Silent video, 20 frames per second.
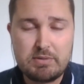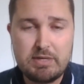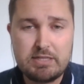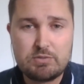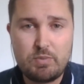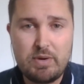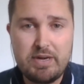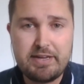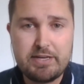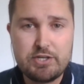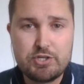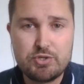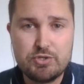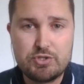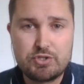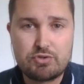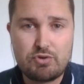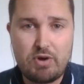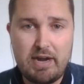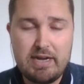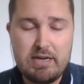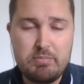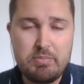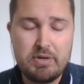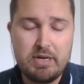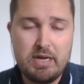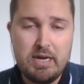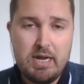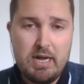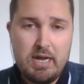That's where they should trade.
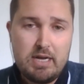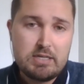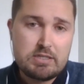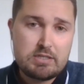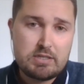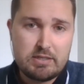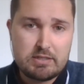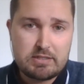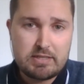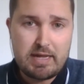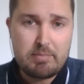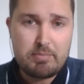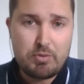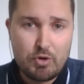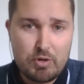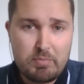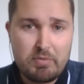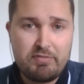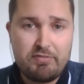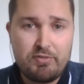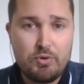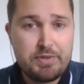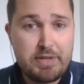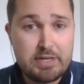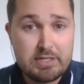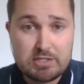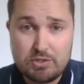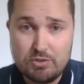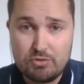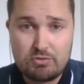But to that point before,
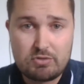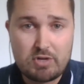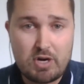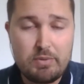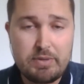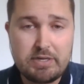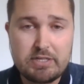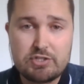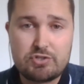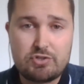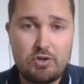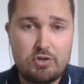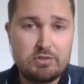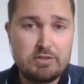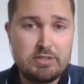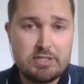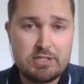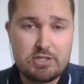they're still growing strongly.